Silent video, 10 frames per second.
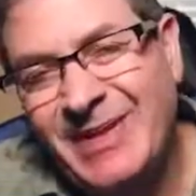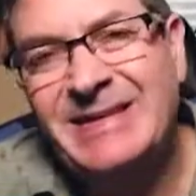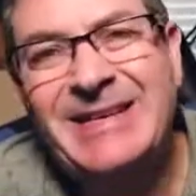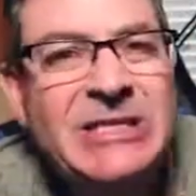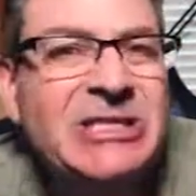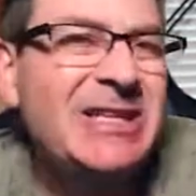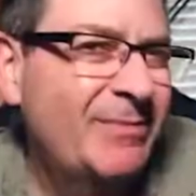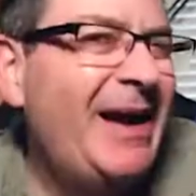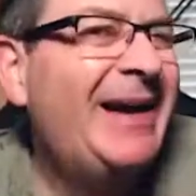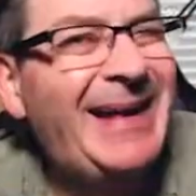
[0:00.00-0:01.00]
teaching them
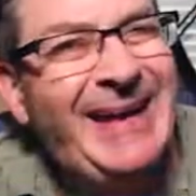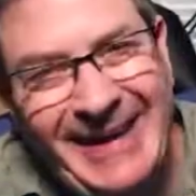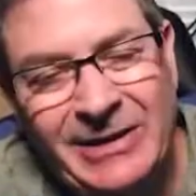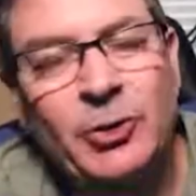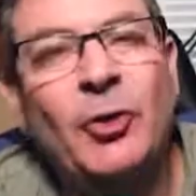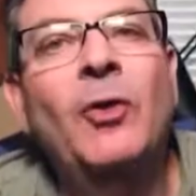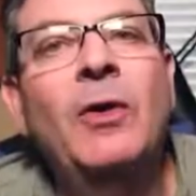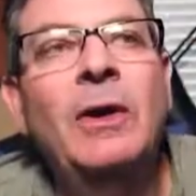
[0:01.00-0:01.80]
how to handle